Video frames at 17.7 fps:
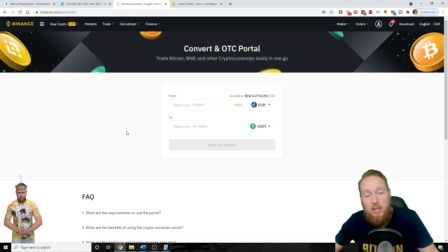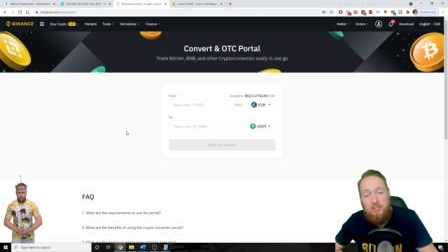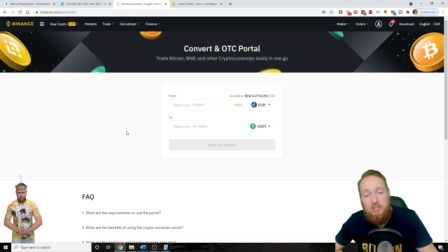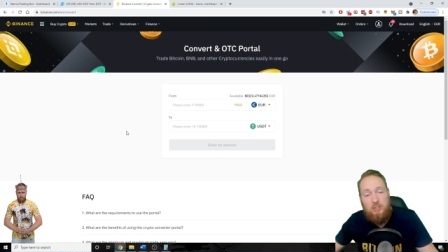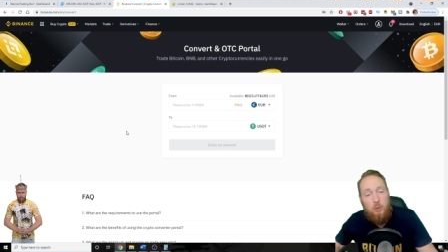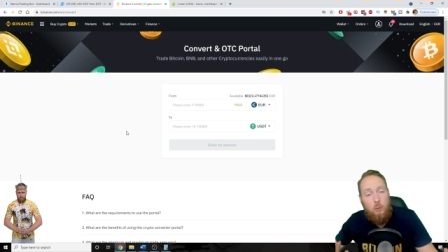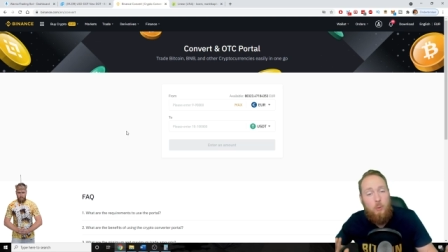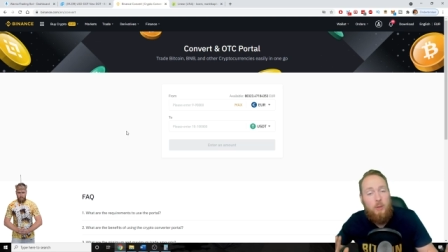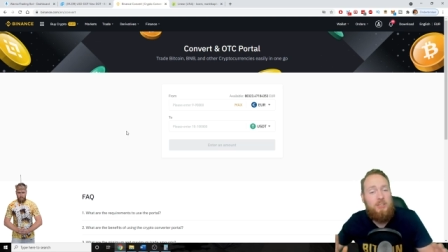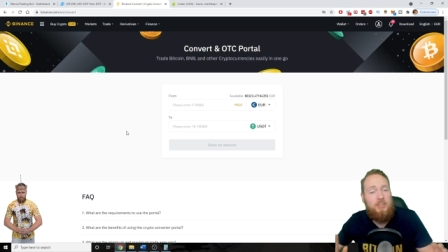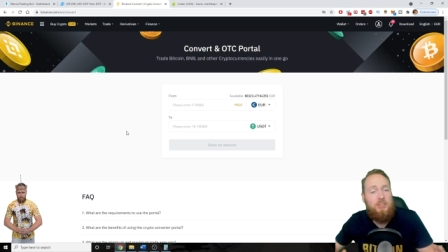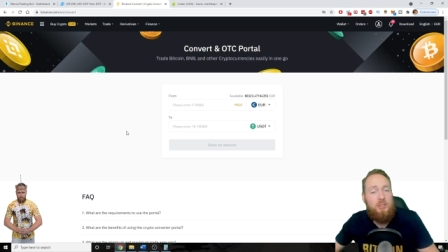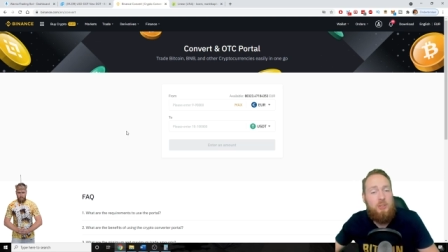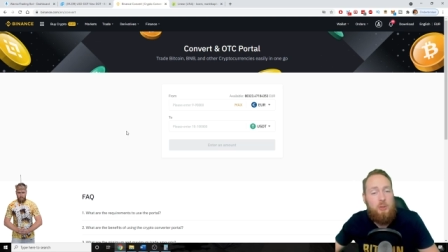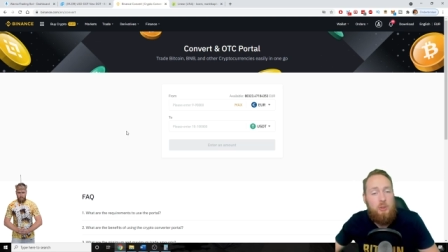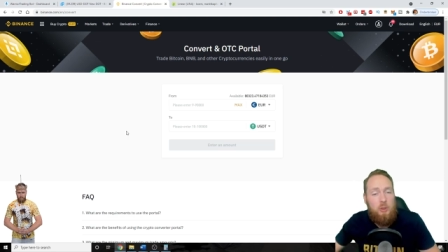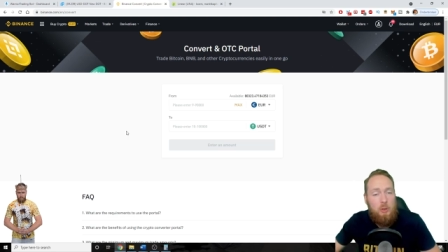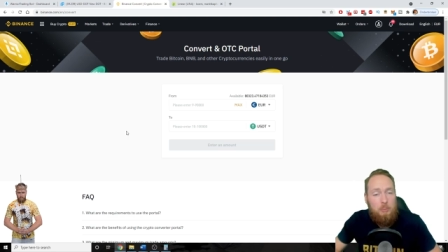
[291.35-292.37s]
So what is
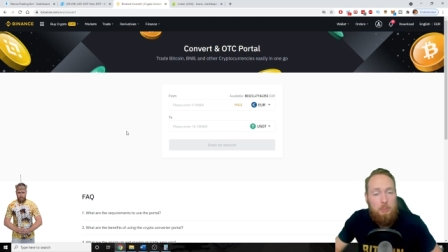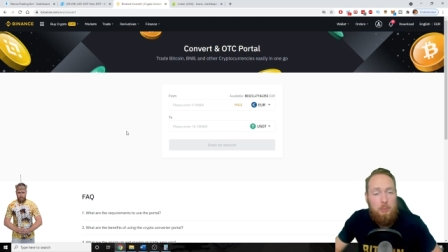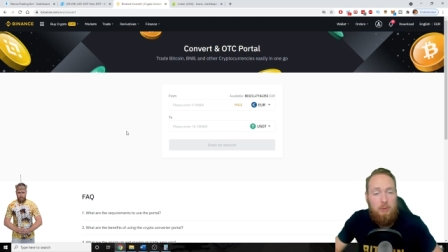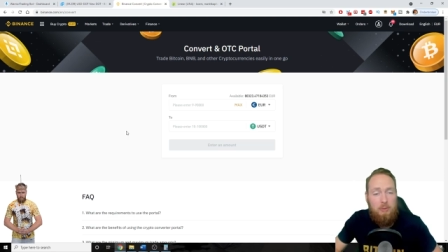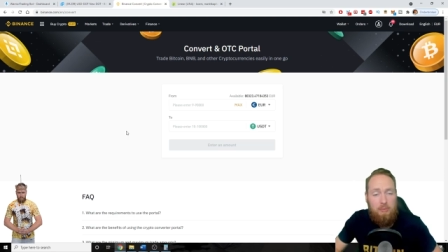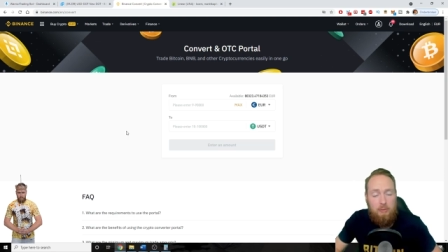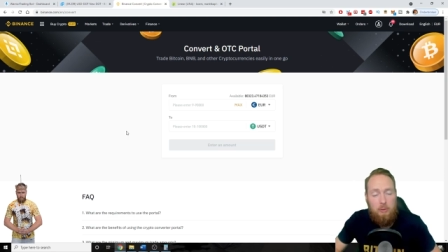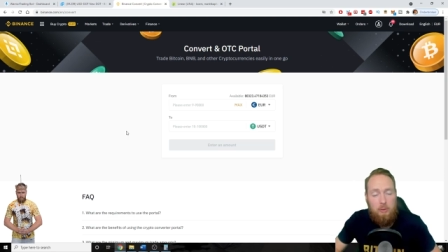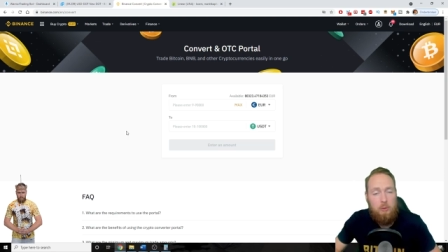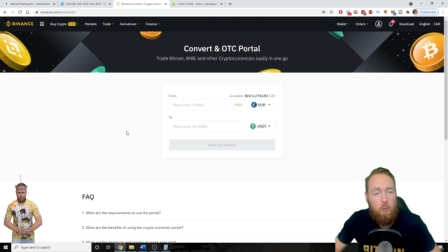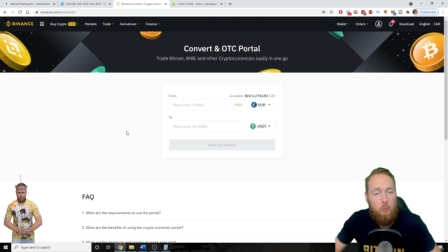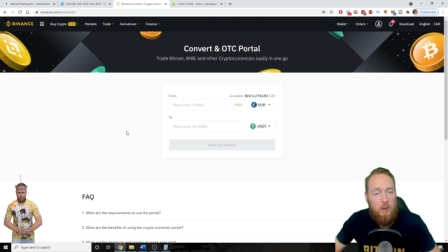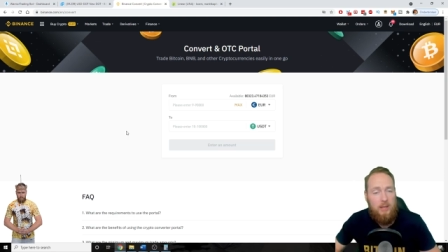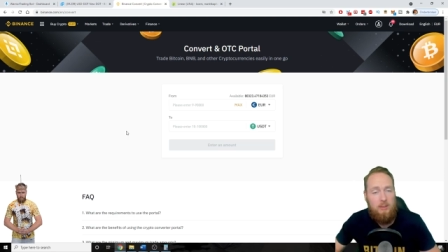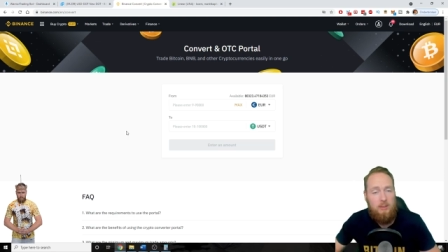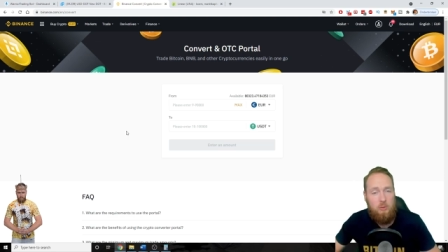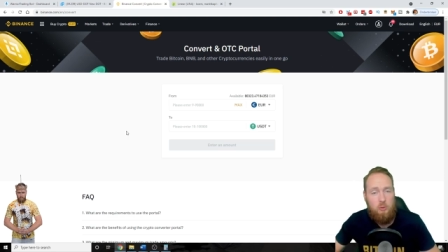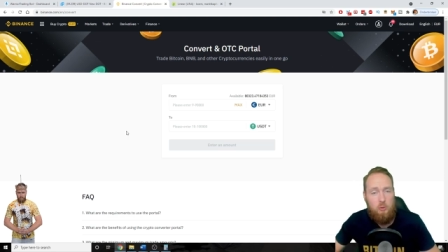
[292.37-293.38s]
your preferred
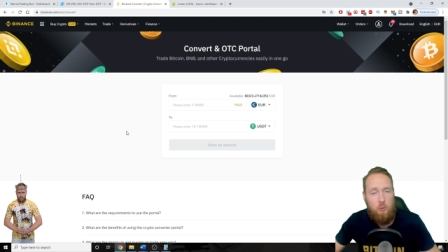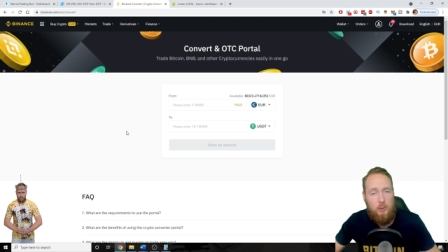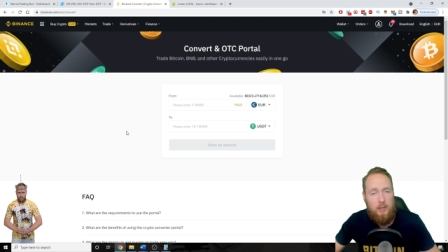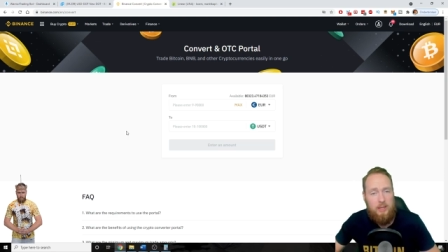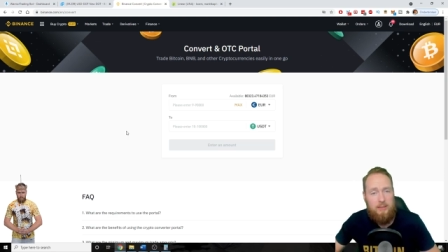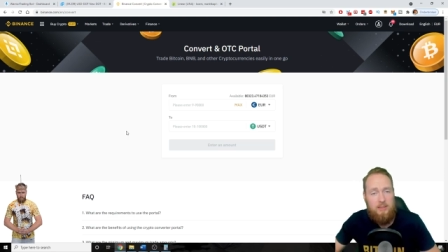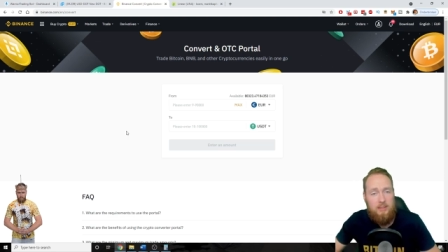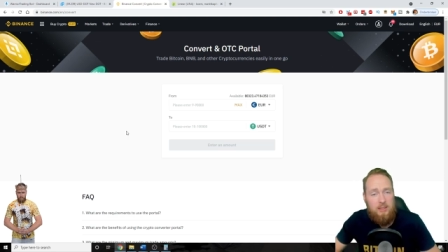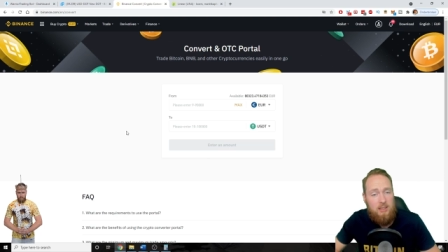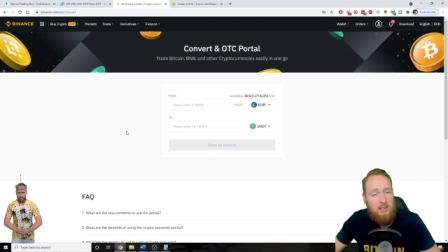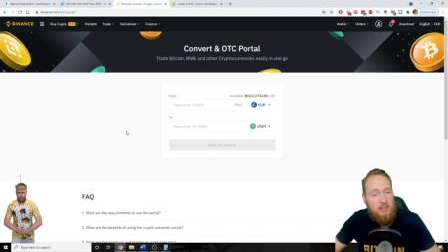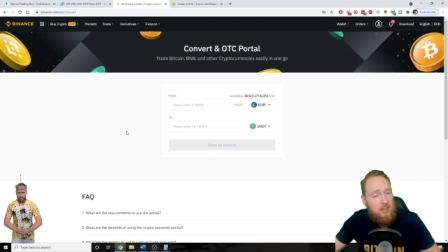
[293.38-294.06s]
way to trade?